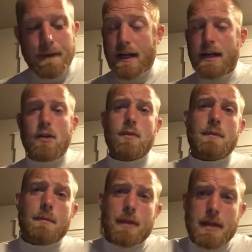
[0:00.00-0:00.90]
And I don't
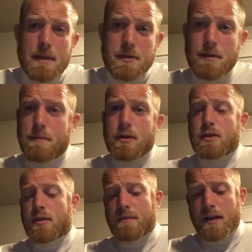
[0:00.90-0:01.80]
remember the names of the
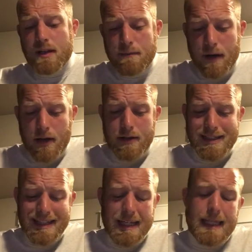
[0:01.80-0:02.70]
books, so I'm not going to bother
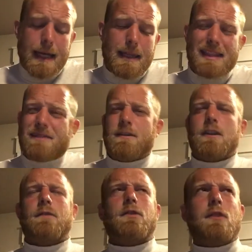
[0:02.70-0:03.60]
saying that. This
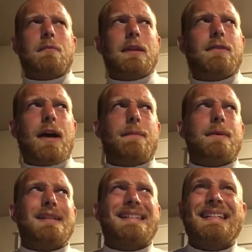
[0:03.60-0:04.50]
interview, I believe,
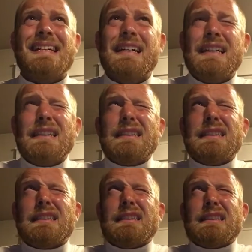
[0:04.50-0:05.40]
happened,
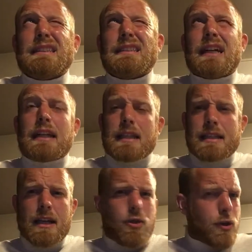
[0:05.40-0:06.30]
uh, let's
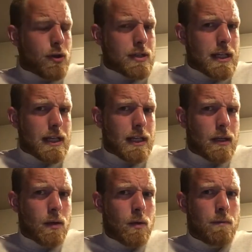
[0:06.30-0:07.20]
say Thursday,
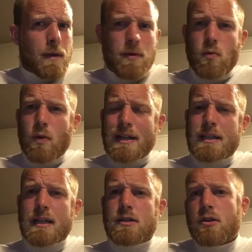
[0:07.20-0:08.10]
maybe
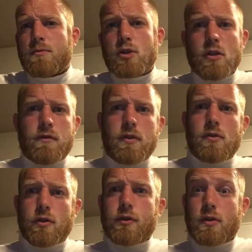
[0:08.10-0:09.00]
Wednesday. So I'm sure if
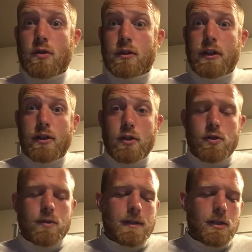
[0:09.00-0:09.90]
you Googled it or
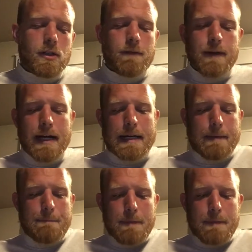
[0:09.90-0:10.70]
YouTubed it, you could find it.